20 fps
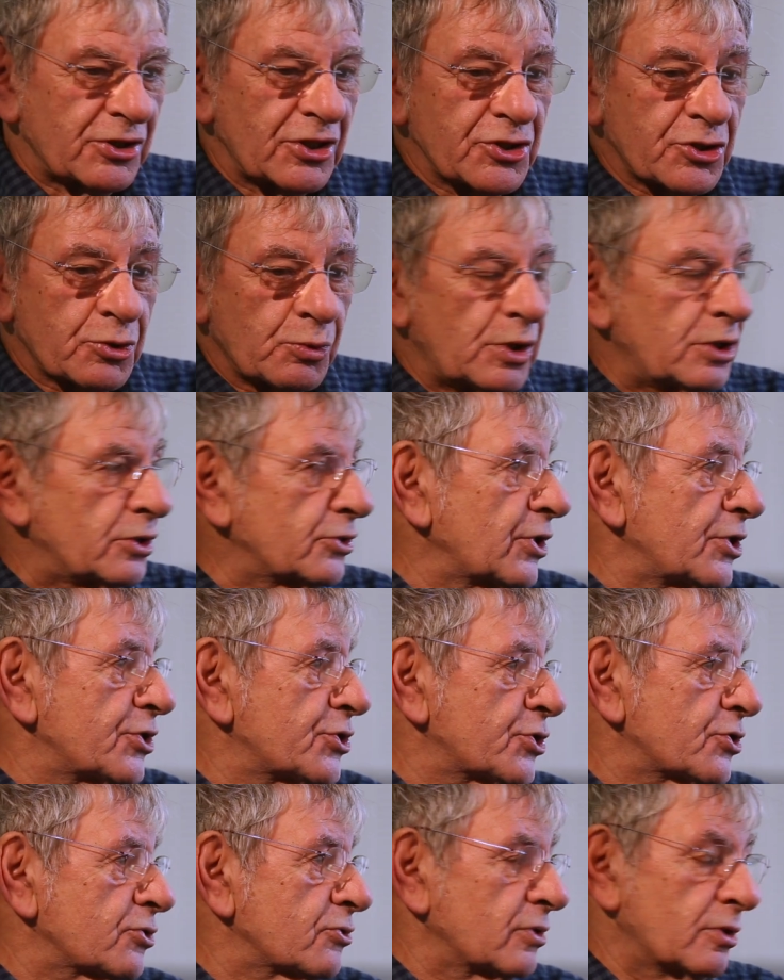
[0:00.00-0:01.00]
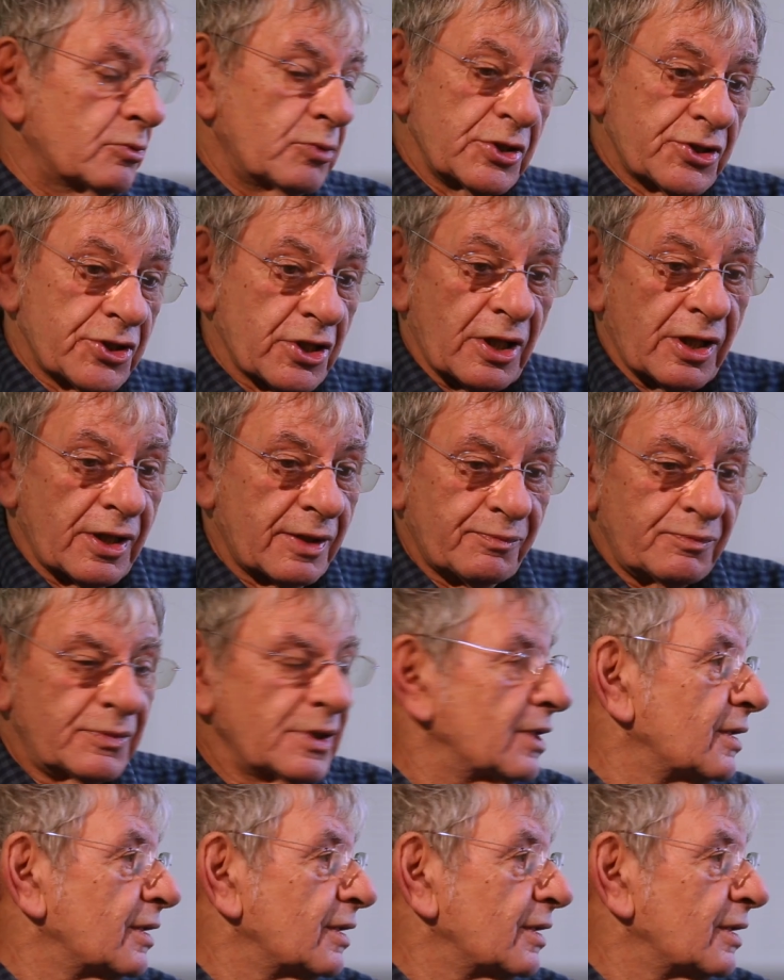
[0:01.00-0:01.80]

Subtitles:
in its world history, which I